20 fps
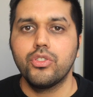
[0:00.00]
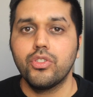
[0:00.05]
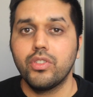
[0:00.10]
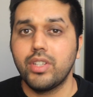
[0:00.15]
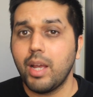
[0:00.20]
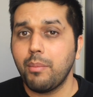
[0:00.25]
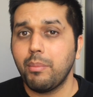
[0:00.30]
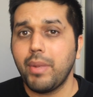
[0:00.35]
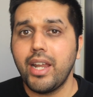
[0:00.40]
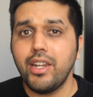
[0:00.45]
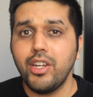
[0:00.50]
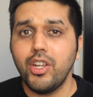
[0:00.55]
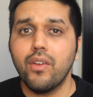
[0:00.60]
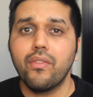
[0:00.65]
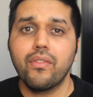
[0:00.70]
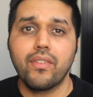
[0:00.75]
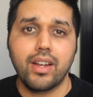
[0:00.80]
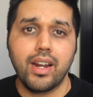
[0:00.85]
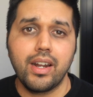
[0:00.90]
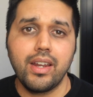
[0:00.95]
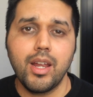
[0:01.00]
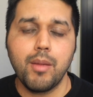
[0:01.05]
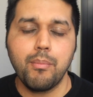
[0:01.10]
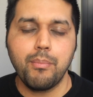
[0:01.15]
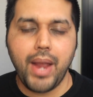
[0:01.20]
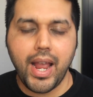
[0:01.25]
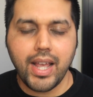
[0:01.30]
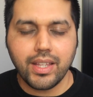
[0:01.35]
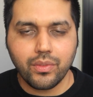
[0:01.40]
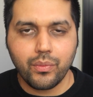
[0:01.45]
So there are plenty of career
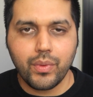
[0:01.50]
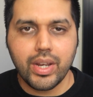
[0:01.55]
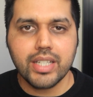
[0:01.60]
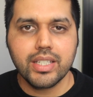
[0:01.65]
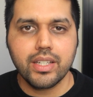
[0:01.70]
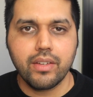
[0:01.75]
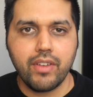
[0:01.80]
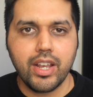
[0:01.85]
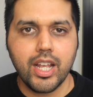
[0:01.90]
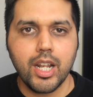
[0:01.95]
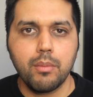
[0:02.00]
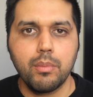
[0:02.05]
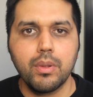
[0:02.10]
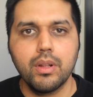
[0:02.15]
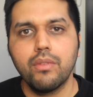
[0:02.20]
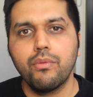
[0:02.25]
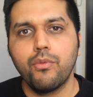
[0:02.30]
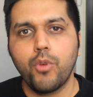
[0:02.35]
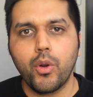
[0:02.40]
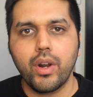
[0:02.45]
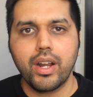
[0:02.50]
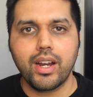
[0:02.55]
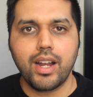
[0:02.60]
pathways available for